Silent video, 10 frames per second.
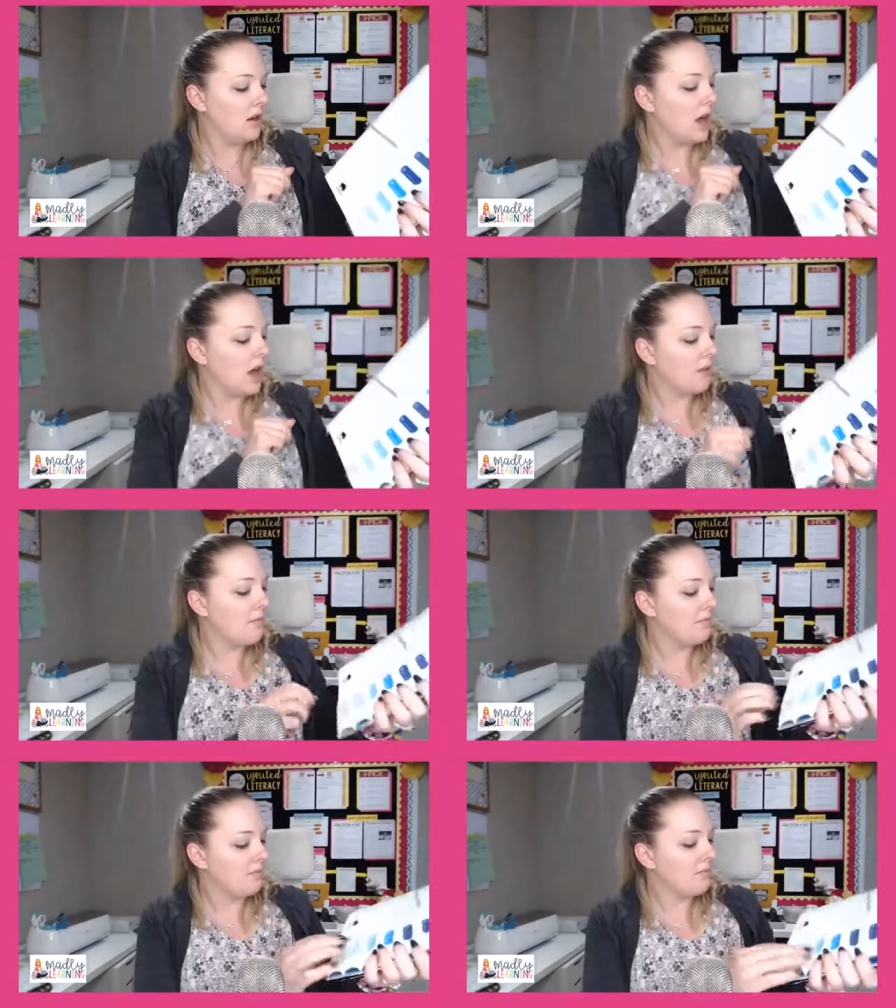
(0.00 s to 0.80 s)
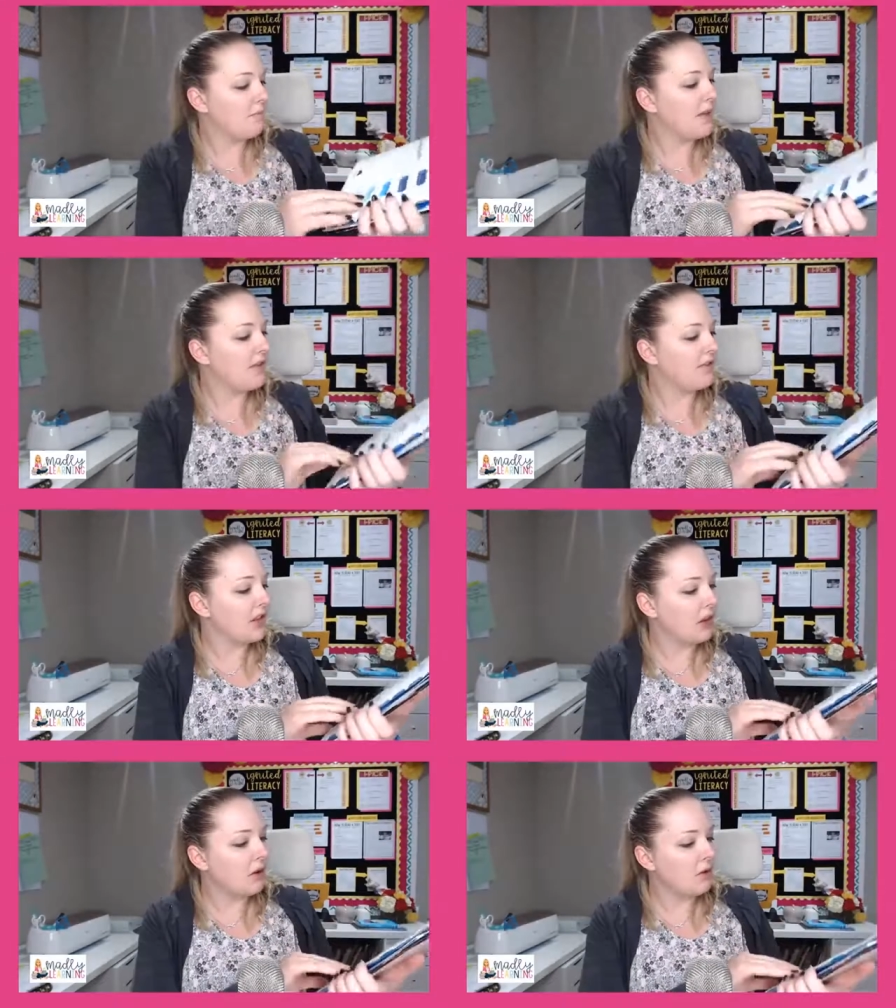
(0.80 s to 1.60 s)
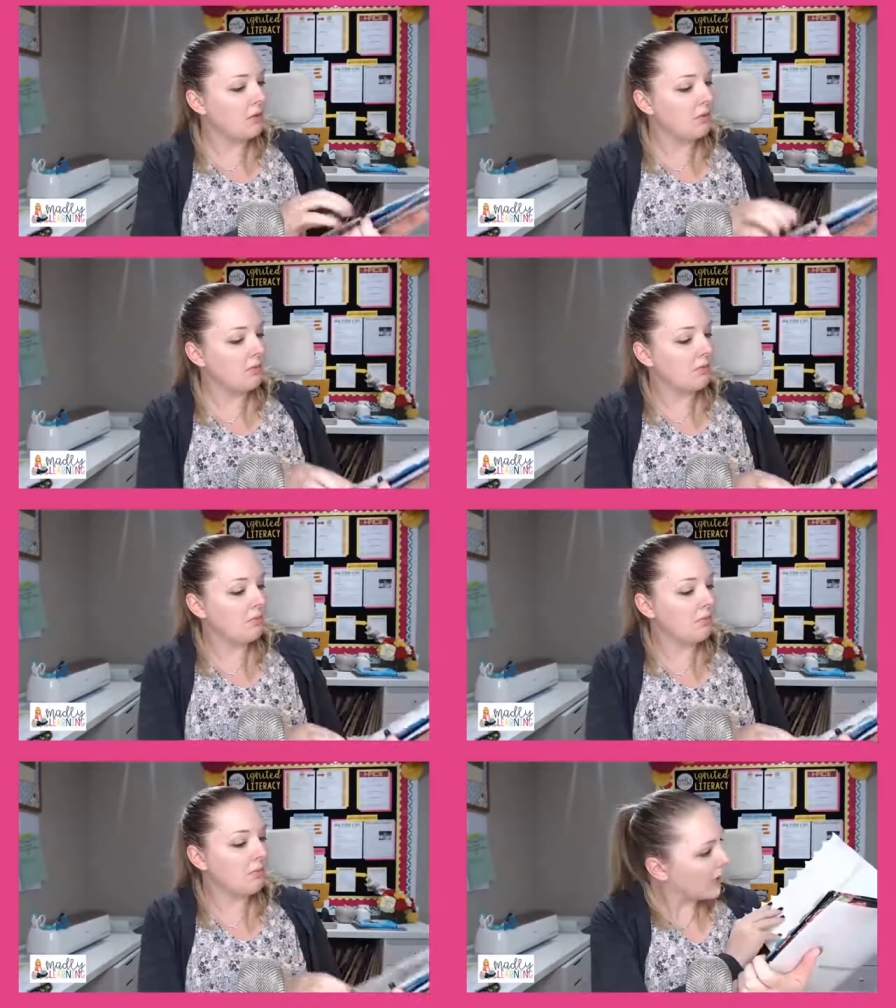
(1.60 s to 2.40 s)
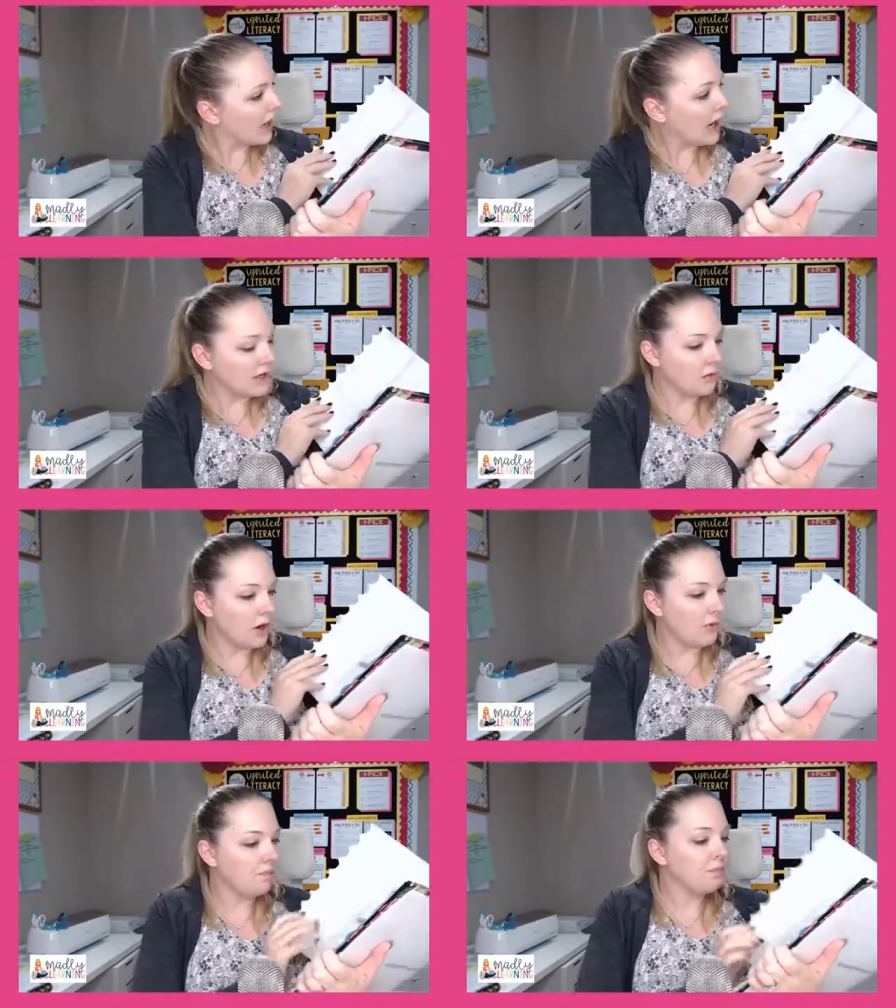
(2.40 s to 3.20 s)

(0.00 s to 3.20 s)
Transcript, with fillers: Um, buffalo. I don't know.